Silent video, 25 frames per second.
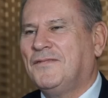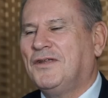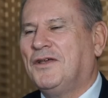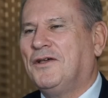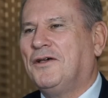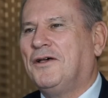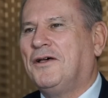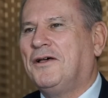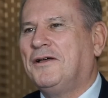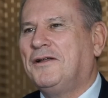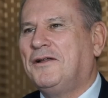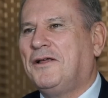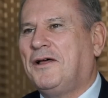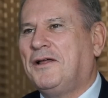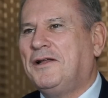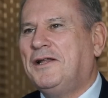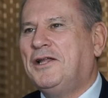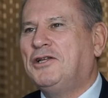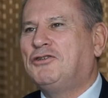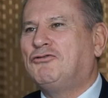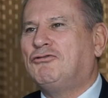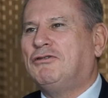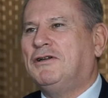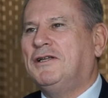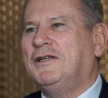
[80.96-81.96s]
Yeah, I
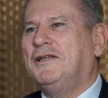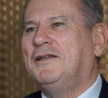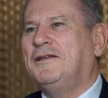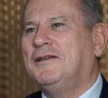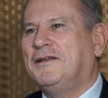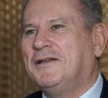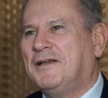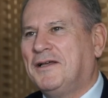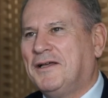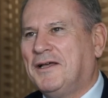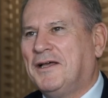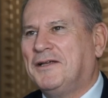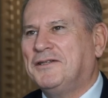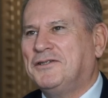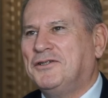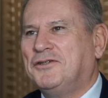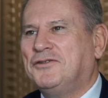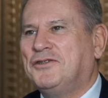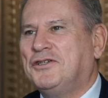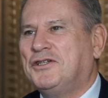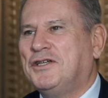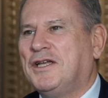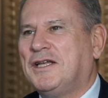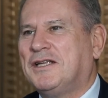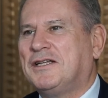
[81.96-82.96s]
literally, as you
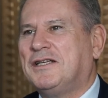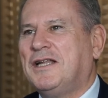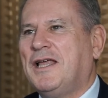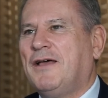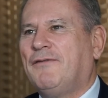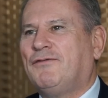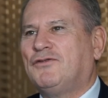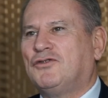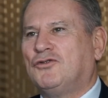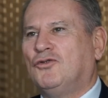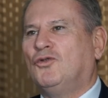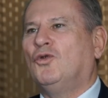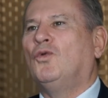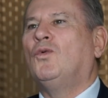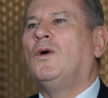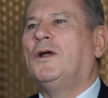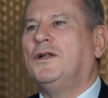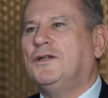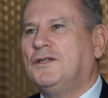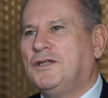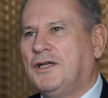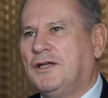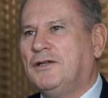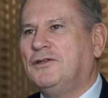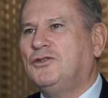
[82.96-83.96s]
suggest, left school
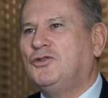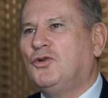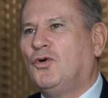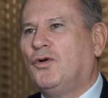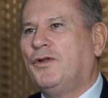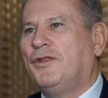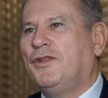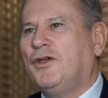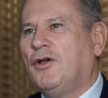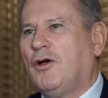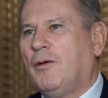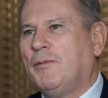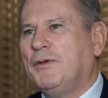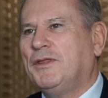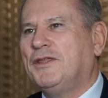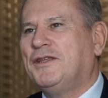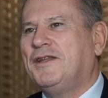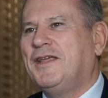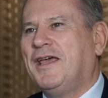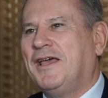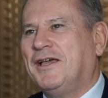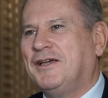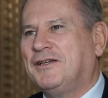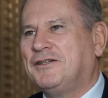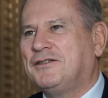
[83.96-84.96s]
one day and joined the army the
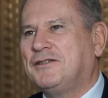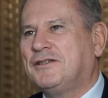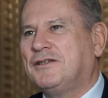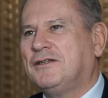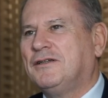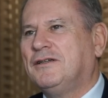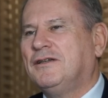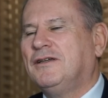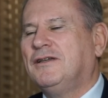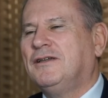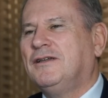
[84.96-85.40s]
next.